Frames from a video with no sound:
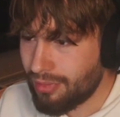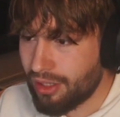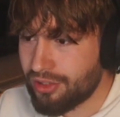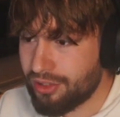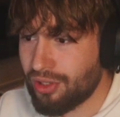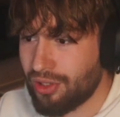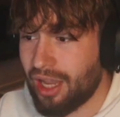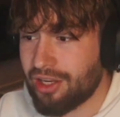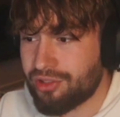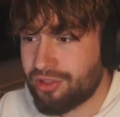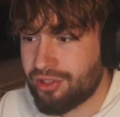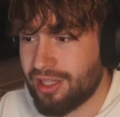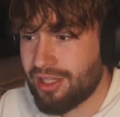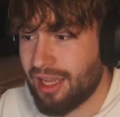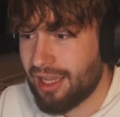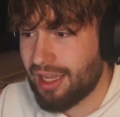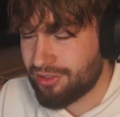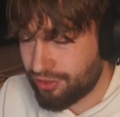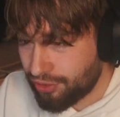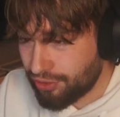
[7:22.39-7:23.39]
So actually,
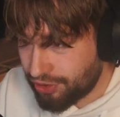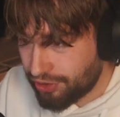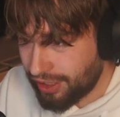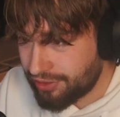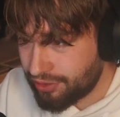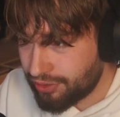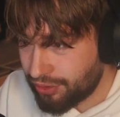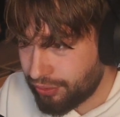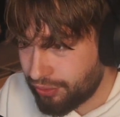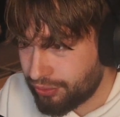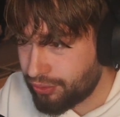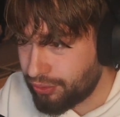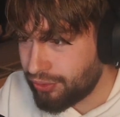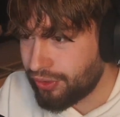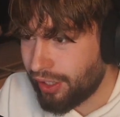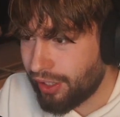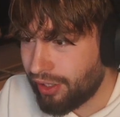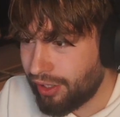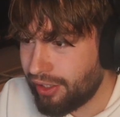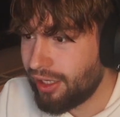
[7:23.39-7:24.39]
I suggest you to
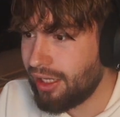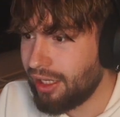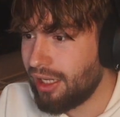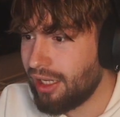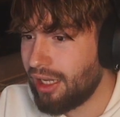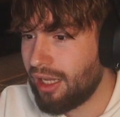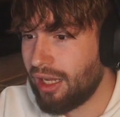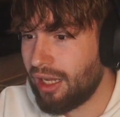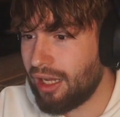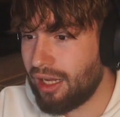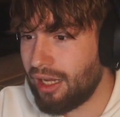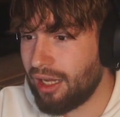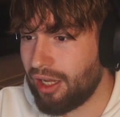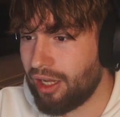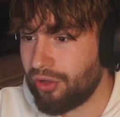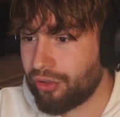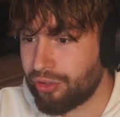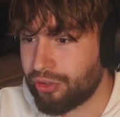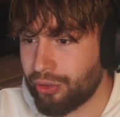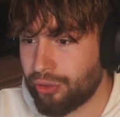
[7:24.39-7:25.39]
not
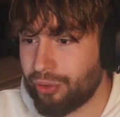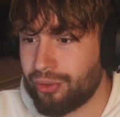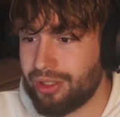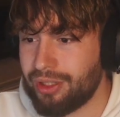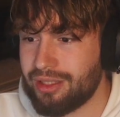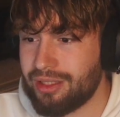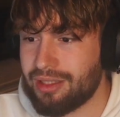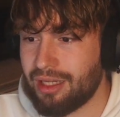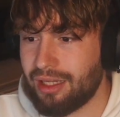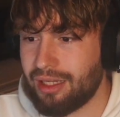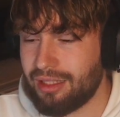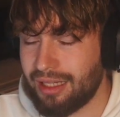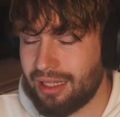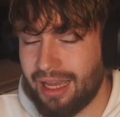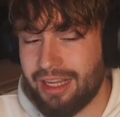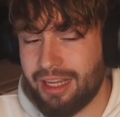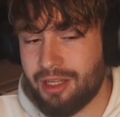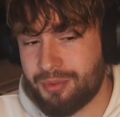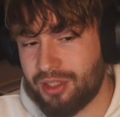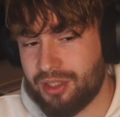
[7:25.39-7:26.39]
go in a
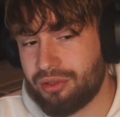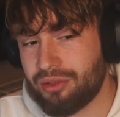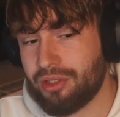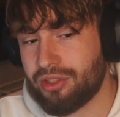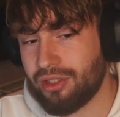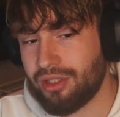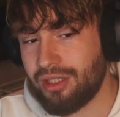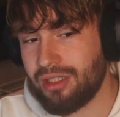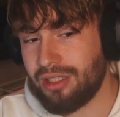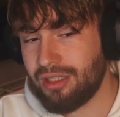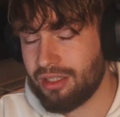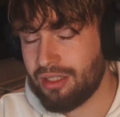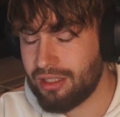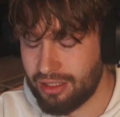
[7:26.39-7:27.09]
lineup situation in